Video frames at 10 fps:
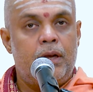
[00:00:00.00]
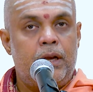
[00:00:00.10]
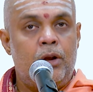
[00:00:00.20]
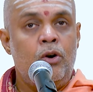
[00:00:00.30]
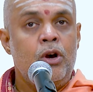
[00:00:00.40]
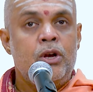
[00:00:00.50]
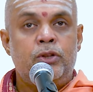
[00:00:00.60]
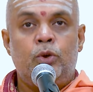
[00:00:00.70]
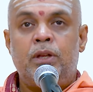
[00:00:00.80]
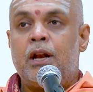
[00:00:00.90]
No,
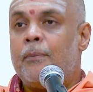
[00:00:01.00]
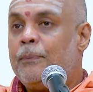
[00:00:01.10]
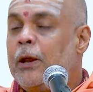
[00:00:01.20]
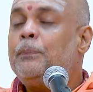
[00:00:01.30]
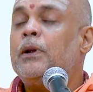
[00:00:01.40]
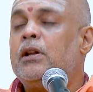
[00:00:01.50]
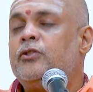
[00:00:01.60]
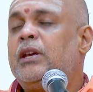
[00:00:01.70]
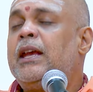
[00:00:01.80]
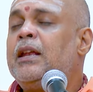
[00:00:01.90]
so there are people.
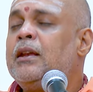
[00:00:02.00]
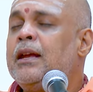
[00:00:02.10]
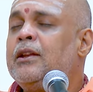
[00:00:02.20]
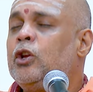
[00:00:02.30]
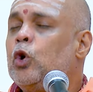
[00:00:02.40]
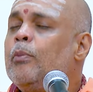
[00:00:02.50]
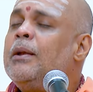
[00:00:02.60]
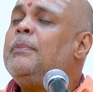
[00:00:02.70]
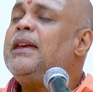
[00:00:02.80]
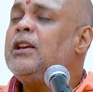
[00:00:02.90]
See, in
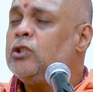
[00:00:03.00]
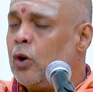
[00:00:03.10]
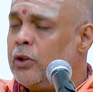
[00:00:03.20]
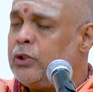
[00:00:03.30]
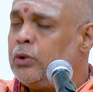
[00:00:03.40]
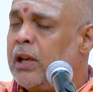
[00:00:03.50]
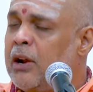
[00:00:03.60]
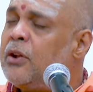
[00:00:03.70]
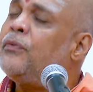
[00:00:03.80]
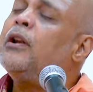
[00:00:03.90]
human beings also there are
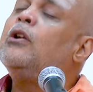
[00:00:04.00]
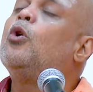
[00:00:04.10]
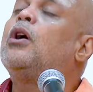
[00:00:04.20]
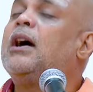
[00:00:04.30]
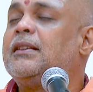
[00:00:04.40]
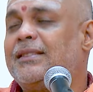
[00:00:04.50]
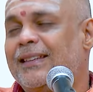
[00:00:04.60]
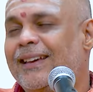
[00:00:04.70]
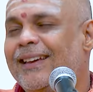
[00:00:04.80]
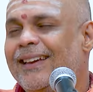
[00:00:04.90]
different lokas.
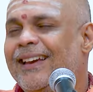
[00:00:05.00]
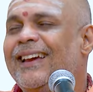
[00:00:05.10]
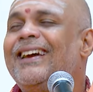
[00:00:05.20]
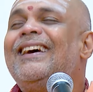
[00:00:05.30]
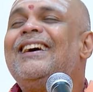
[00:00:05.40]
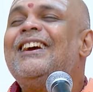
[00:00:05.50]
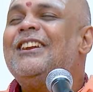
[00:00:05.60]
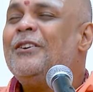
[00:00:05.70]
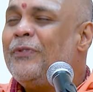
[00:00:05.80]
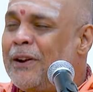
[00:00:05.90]

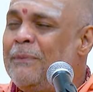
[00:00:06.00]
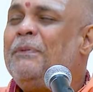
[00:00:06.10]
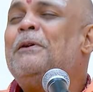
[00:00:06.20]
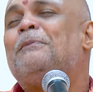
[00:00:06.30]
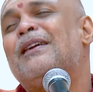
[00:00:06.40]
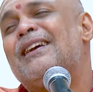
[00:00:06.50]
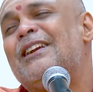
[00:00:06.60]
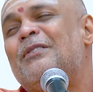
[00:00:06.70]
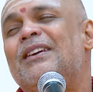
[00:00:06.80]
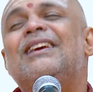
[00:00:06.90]
Different people are
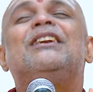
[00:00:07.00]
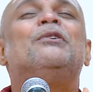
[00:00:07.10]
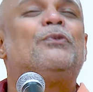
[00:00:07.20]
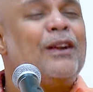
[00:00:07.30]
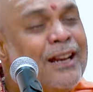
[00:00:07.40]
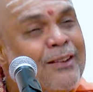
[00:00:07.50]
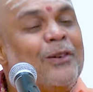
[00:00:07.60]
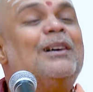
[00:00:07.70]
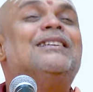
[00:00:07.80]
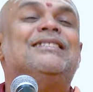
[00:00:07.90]
living in different
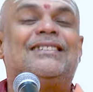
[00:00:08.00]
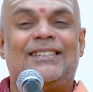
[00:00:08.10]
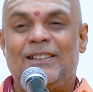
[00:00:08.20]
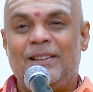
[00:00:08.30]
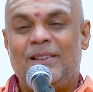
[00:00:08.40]
worlds.